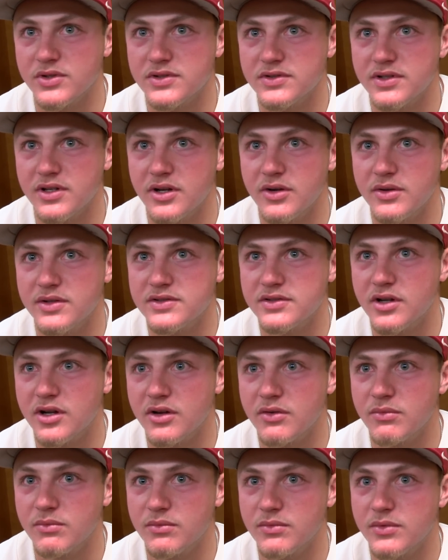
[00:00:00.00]
so it's
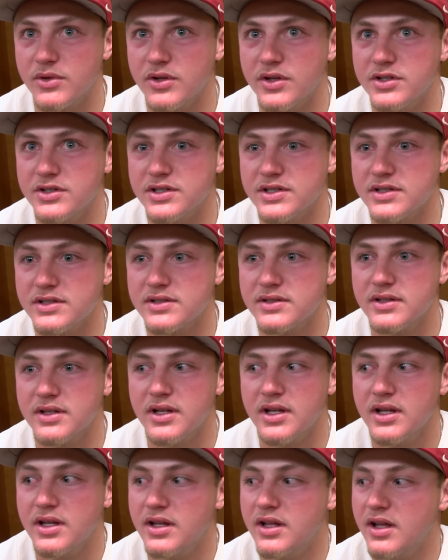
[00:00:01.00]
all really just
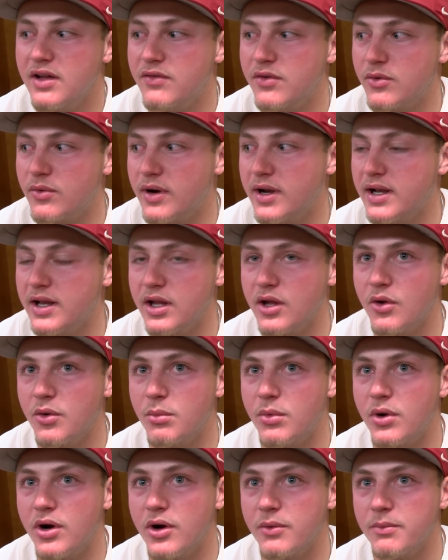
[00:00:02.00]
if we're ready to go
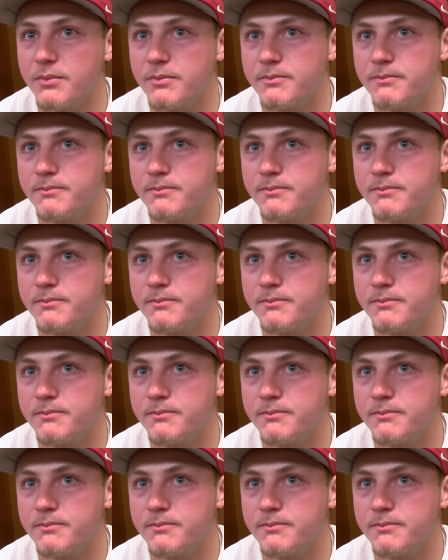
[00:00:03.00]
tomorrow.